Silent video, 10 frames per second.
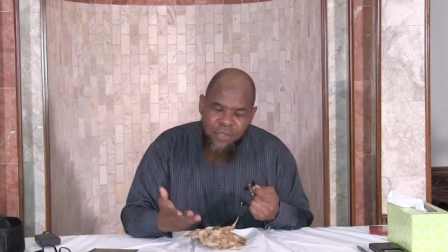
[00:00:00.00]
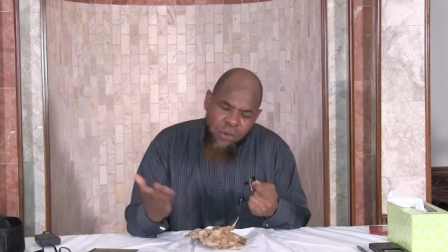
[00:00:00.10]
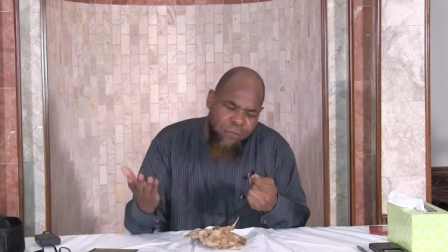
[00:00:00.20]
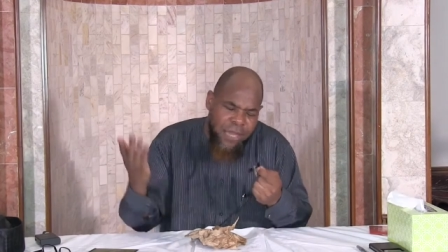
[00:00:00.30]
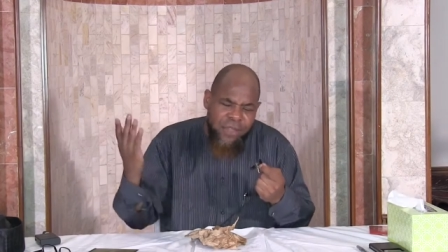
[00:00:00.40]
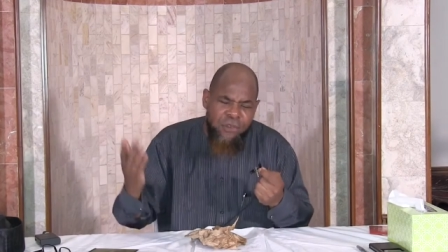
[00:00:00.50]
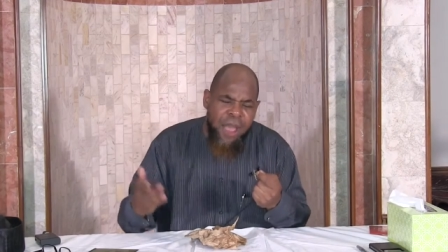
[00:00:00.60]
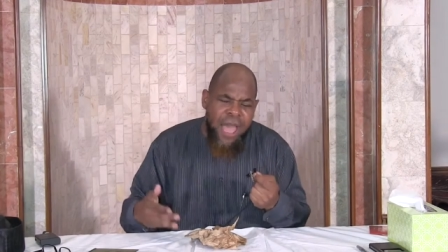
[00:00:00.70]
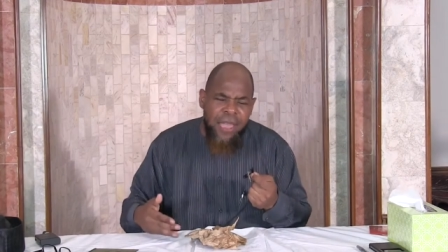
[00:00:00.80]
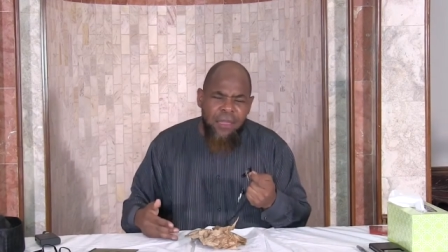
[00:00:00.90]
No, men
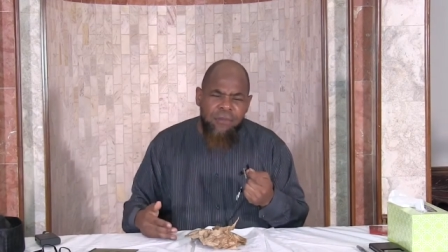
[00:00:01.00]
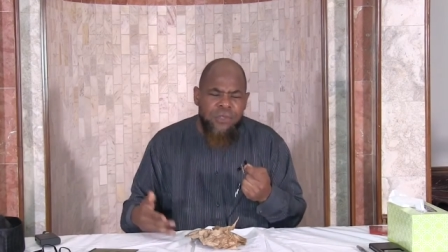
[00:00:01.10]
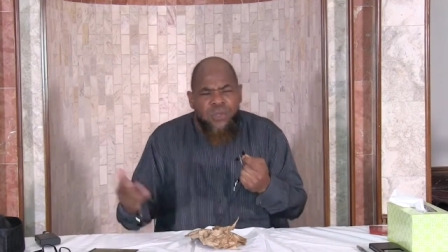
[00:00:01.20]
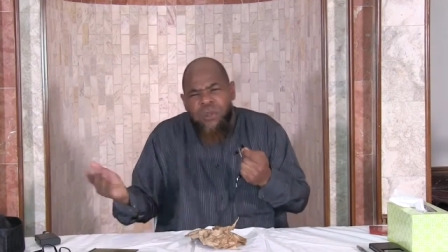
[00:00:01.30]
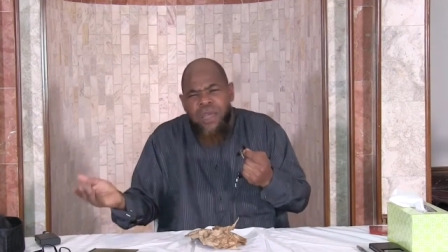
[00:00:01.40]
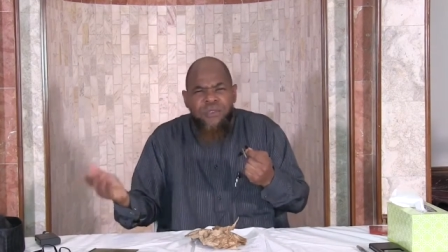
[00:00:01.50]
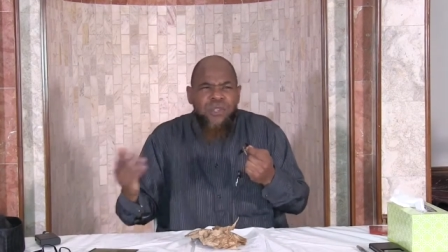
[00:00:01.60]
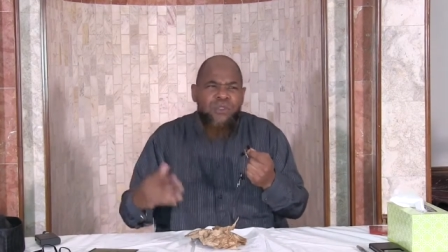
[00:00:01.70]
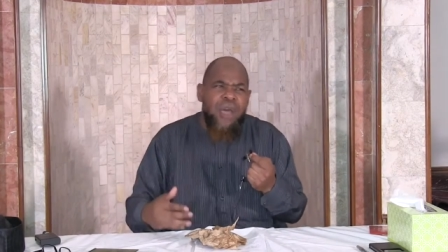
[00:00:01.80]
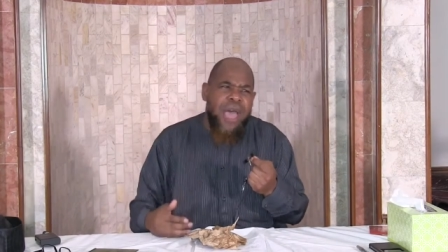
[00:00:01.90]
cry. the likes
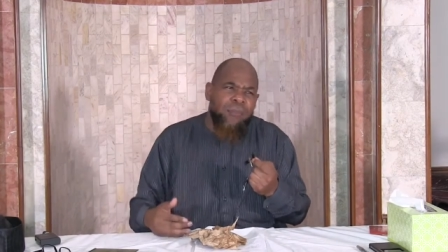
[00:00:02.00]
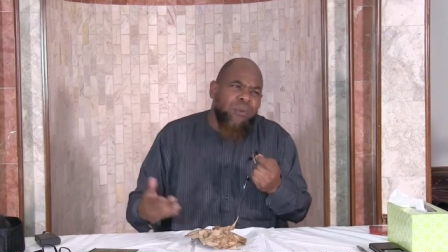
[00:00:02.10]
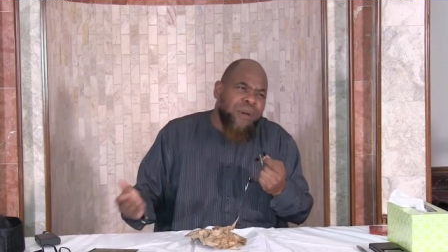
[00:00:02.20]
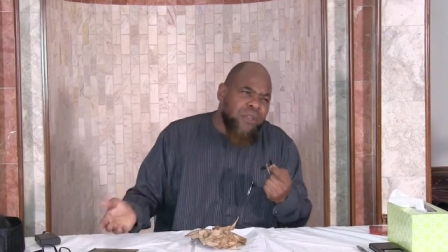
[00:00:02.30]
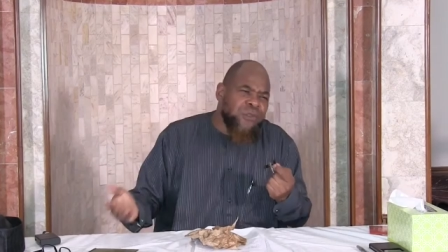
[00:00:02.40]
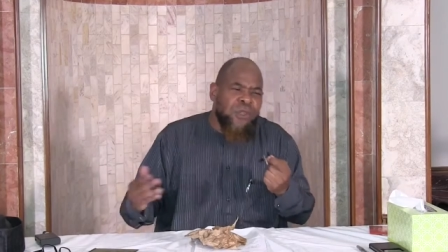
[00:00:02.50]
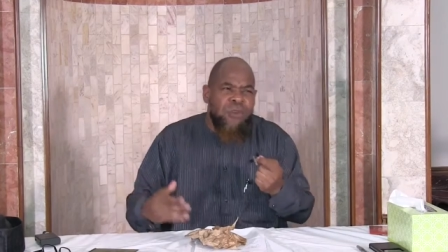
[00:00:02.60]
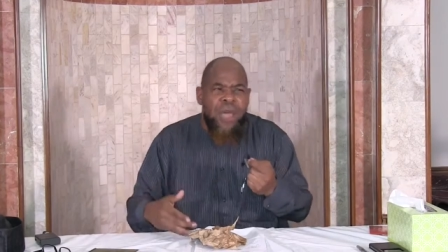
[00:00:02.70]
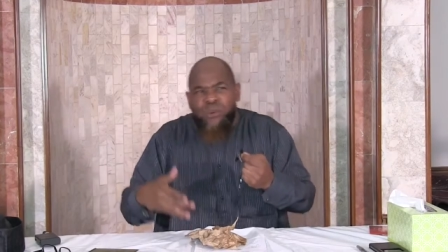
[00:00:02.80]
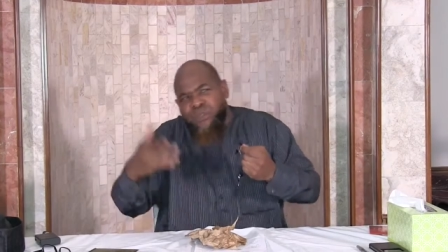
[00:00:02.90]
to cry. Who but used to
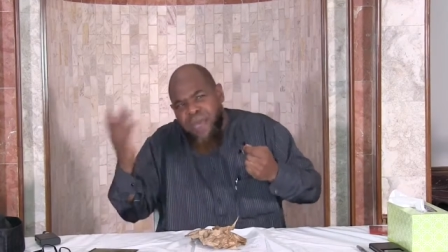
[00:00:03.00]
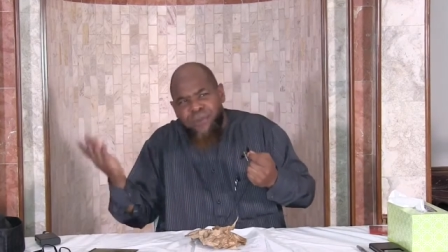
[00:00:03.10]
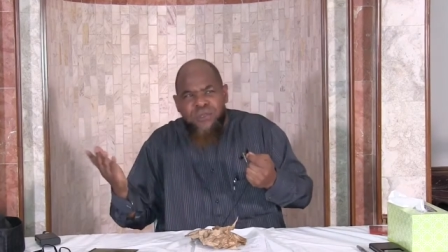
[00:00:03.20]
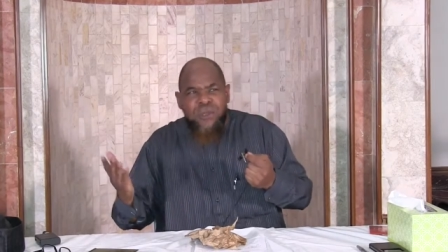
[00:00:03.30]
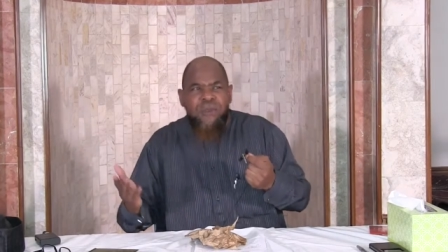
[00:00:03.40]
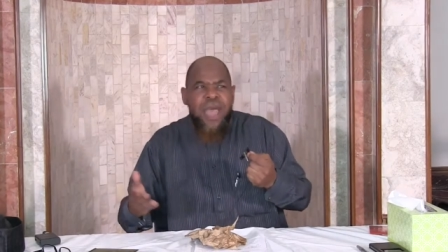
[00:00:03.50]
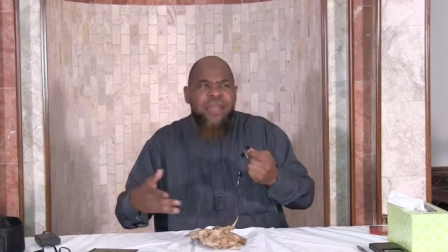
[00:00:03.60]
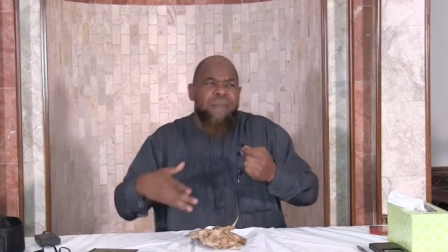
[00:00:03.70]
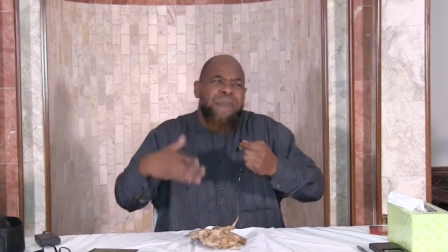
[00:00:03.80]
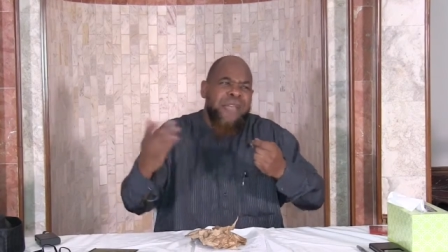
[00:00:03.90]
cry. Men used to
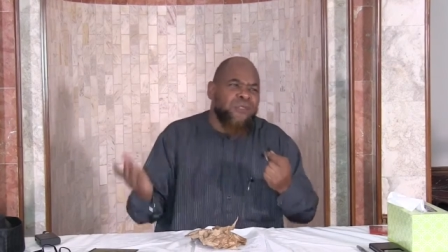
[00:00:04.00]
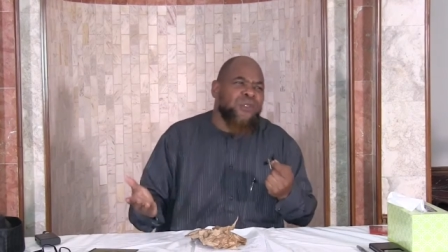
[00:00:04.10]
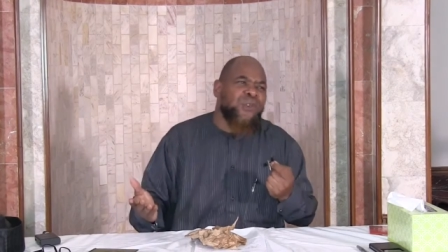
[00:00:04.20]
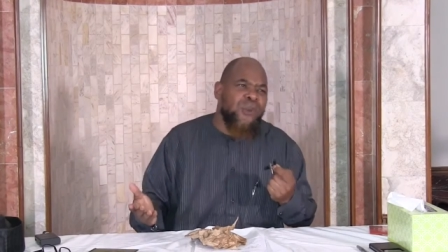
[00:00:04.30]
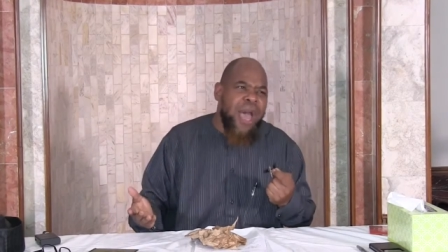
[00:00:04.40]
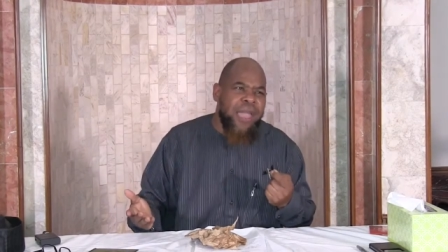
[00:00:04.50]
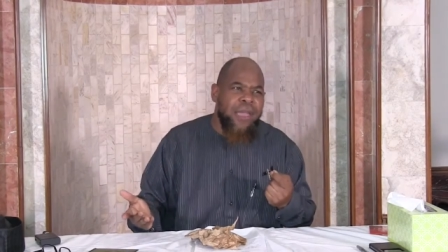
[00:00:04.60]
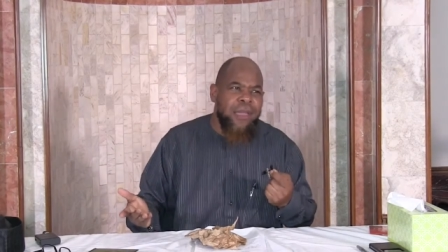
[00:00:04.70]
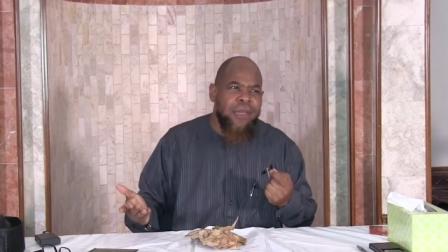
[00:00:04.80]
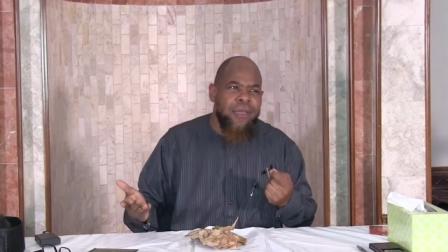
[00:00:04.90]
cry. Companions to
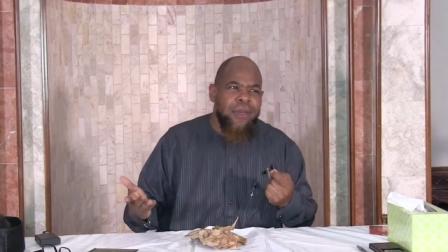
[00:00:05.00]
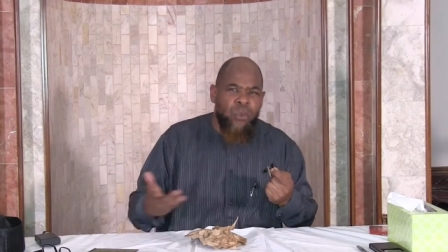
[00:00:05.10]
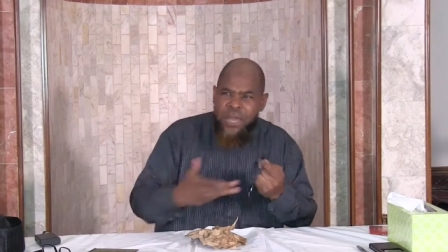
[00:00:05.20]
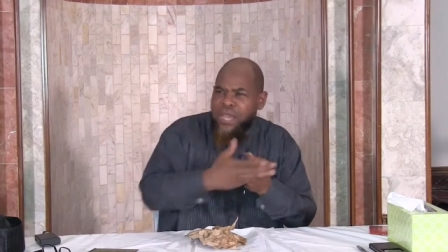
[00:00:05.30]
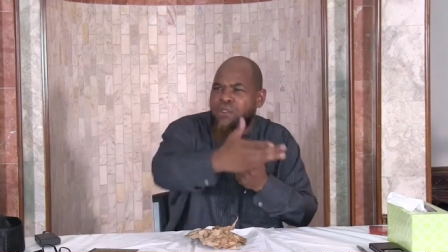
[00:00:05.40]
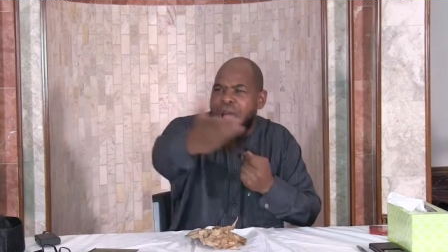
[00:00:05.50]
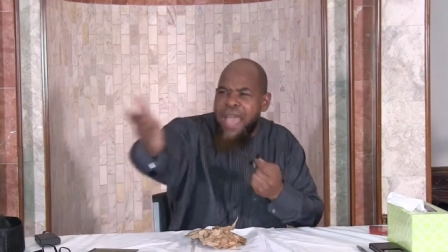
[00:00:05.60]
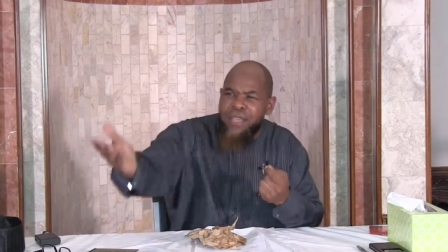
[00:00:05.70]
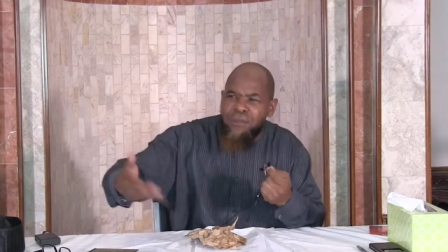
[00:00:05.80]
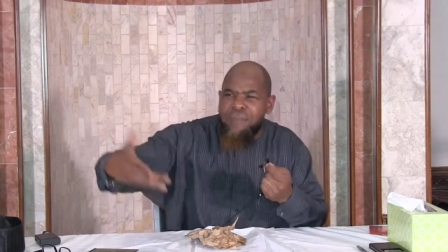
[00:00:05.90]
cry. We
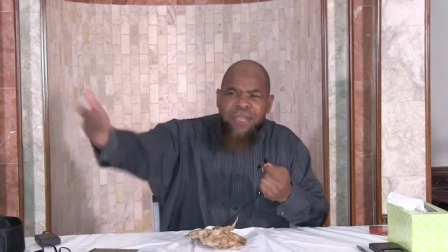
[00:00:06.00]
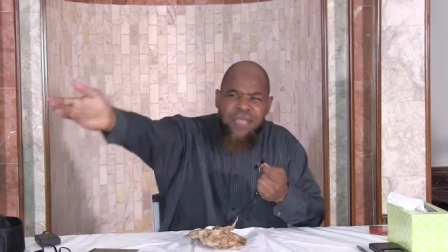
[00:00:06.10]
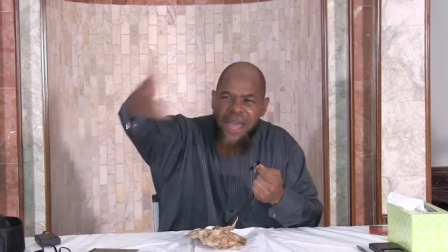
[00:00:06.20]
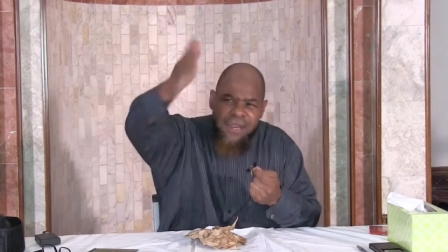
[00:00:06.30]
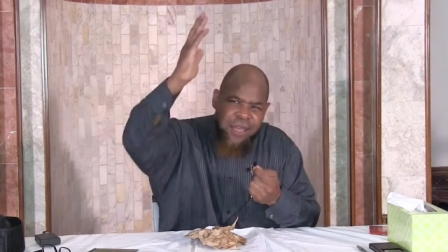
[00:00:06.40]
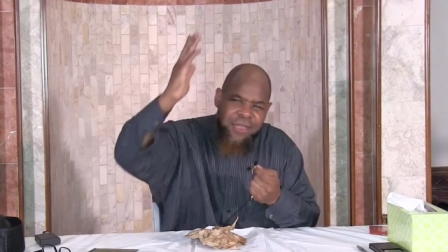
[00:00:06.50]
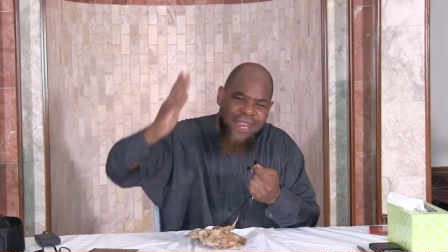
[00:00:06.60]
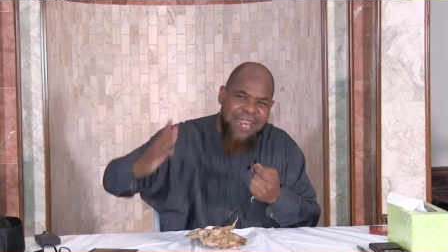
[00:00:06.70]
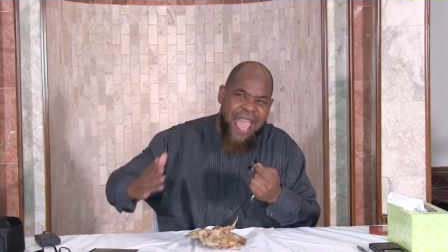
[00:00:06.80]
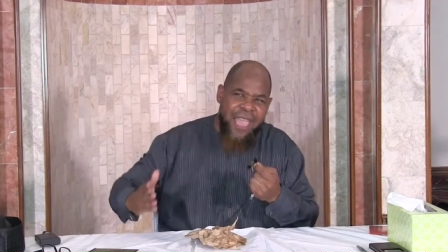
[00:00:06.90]
cry in Ramadan and other
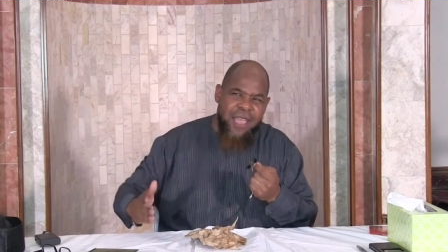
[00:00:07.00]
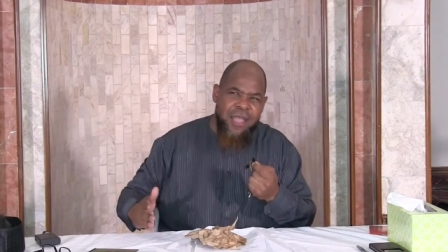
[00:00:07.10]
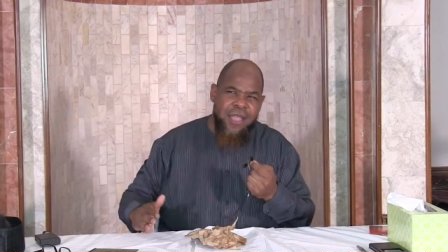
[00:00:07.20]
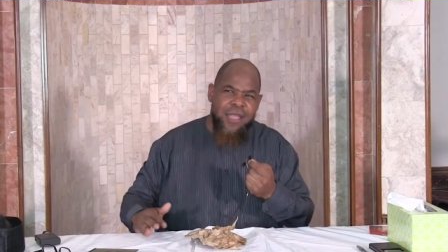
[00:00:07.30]
than that.